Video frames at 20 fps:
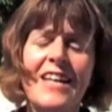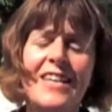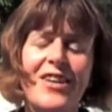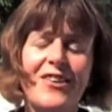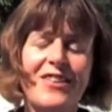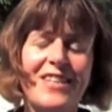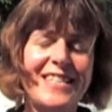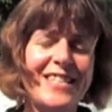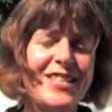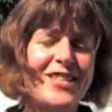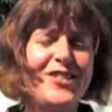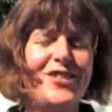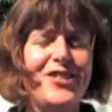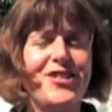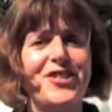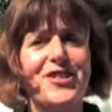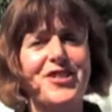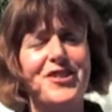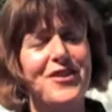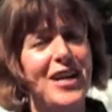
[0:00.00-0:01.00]
Now, this is
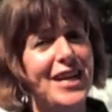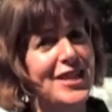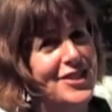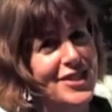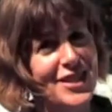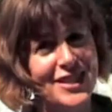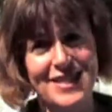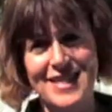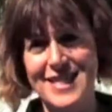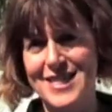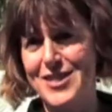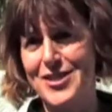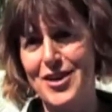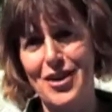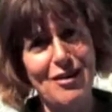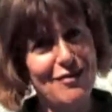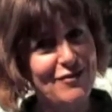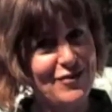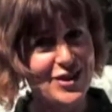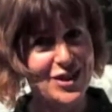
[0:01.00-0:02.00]
just scratching the
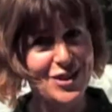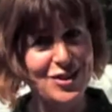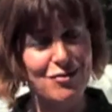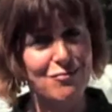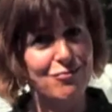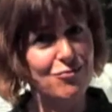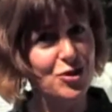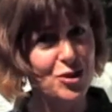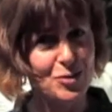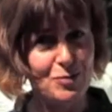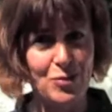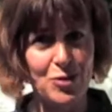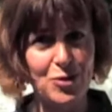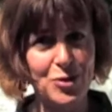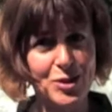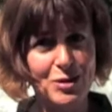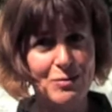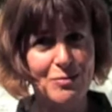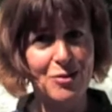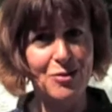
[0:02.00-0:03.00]
surface of what's
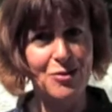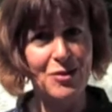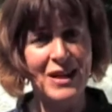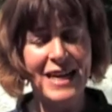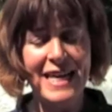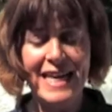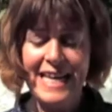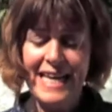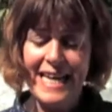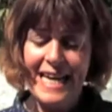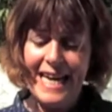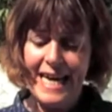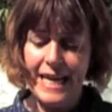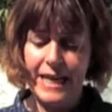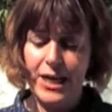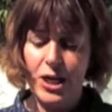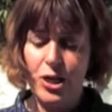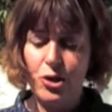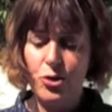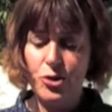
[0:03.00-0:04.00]
possible. It
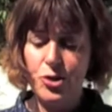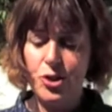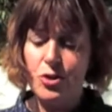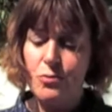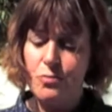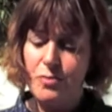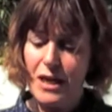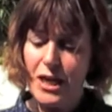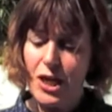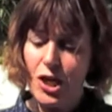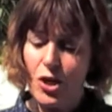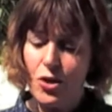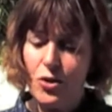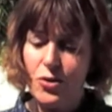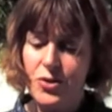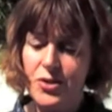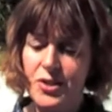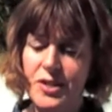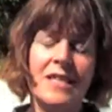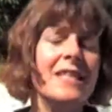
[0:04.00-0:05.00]
can also be
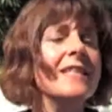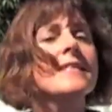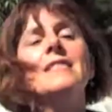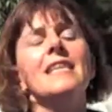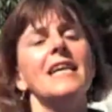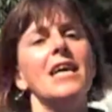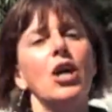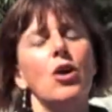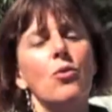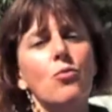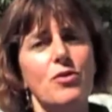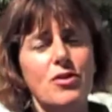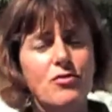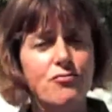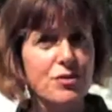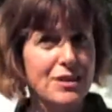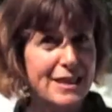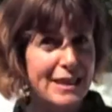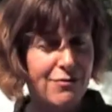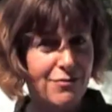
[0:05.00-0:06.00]
used to help with
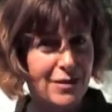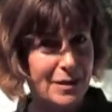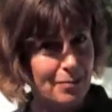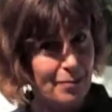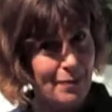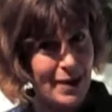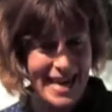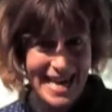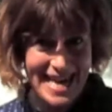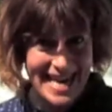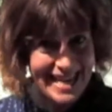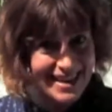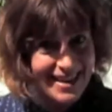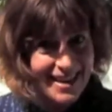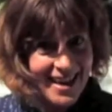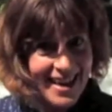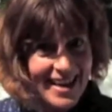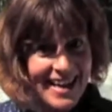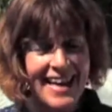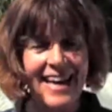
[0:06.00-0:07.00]
relieving pain.
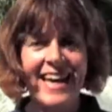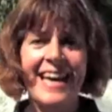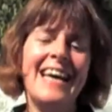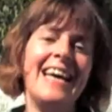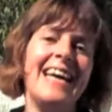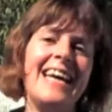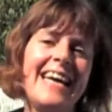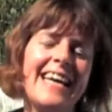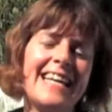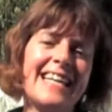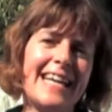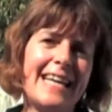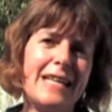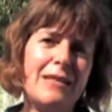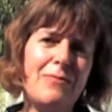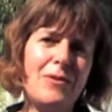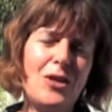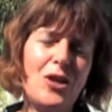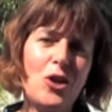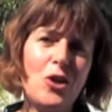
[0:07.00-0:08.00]
It
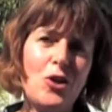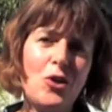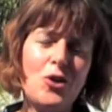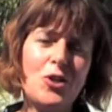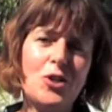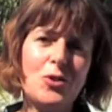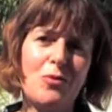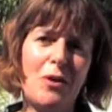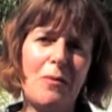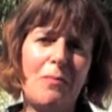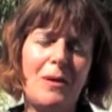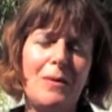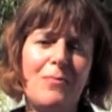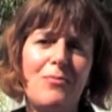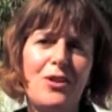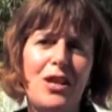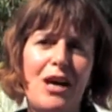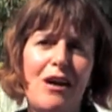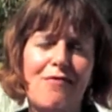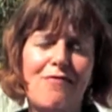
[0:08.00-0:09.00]
can be used when
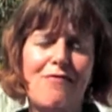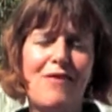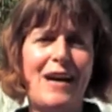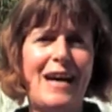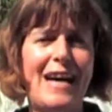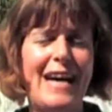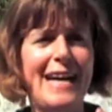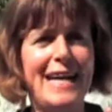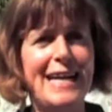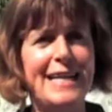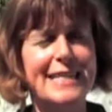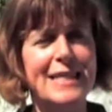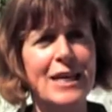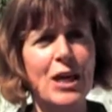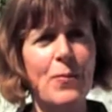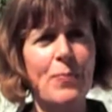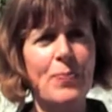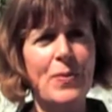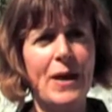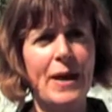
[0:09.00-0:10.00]
people have had,
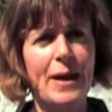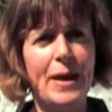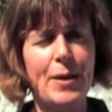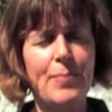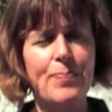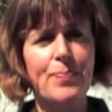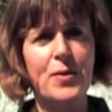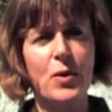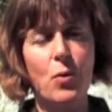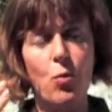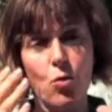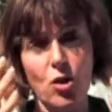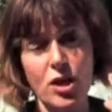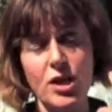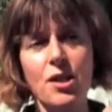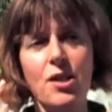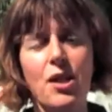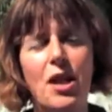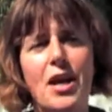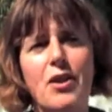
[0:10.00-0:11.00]
one
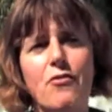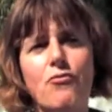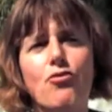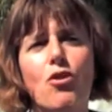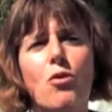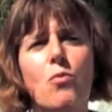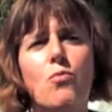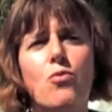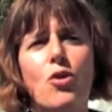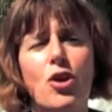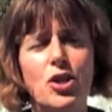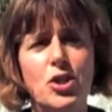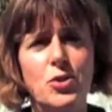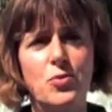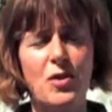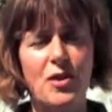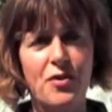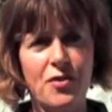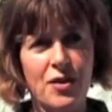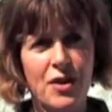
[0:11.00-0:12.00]
client Rob worked
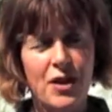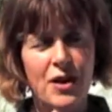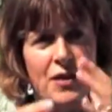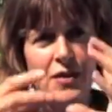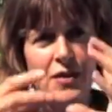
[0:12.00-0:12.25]
with,